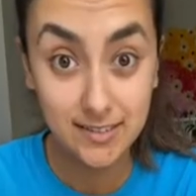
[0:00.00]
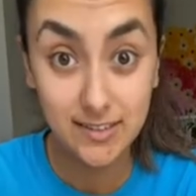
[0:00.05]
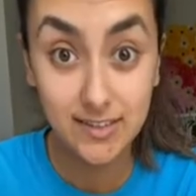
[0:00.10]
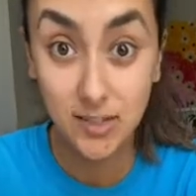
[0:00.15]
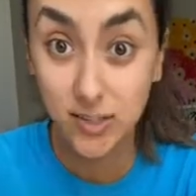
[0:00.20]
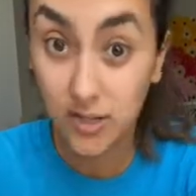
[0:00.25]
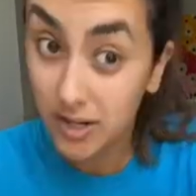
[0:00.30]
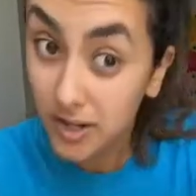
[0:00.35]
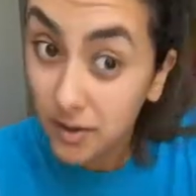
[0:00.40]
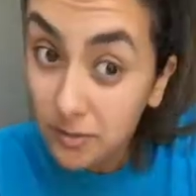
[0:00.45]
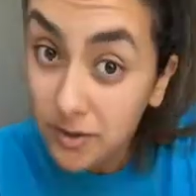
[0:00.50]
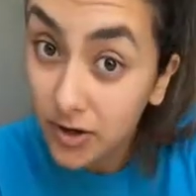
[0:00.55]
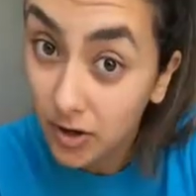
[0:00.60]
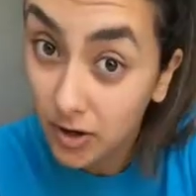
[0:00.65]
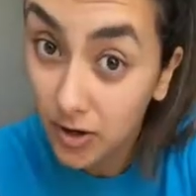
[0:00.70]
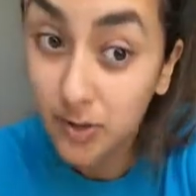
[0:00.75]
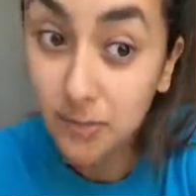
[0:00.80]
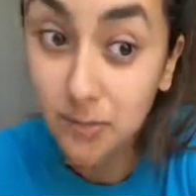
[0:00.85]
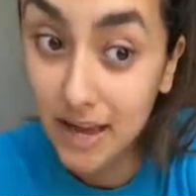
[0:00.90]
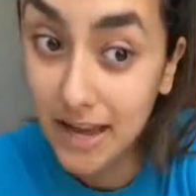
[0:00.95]
It's going to be a
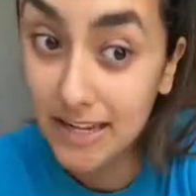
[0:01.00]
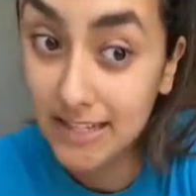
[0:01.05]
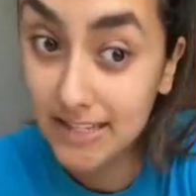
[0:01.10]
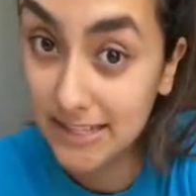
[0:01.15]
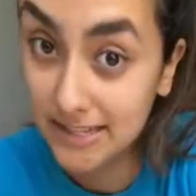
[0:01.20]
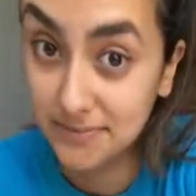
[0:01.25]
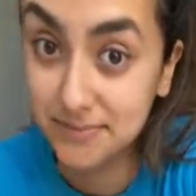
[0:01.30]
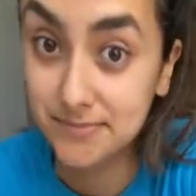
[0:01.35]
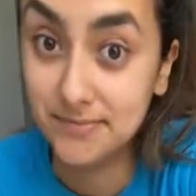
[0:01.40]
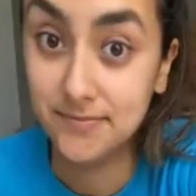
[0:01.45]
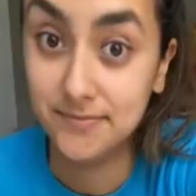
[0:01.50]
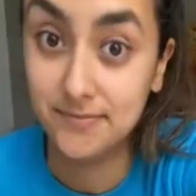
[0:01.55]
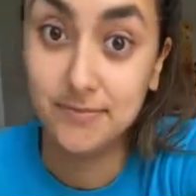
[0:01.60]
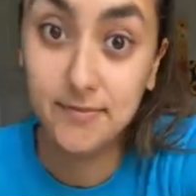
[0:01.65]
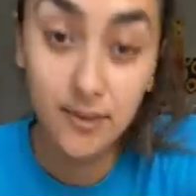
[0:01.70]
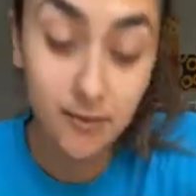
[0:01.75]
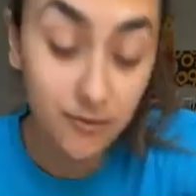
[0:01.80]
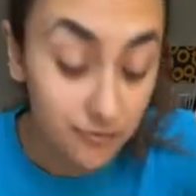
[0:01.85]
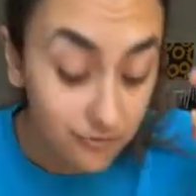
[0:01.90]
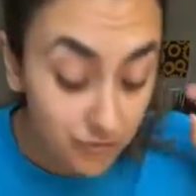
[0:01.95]
good painting,
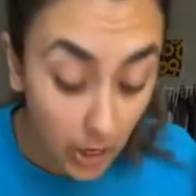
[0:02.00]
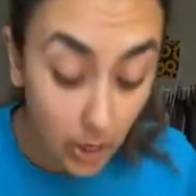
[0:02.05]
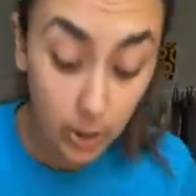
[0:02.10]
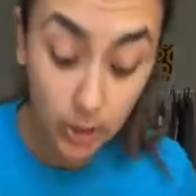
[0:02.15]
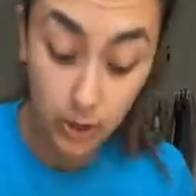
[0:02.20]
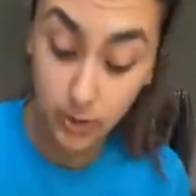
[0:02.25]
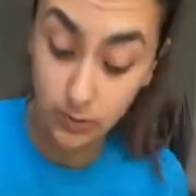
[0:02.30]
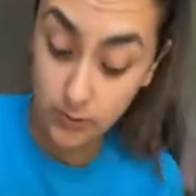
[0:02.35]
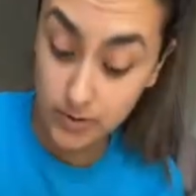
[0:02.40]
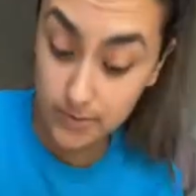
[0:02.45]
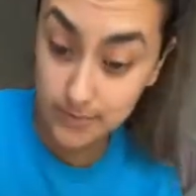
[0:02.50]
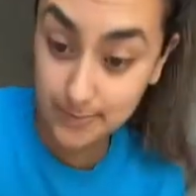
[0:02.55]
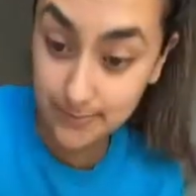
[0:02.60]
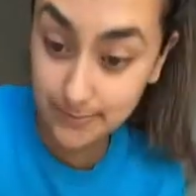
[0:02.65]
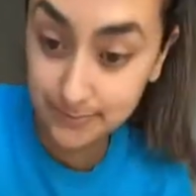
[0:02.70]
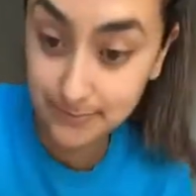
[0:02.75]
a very good one.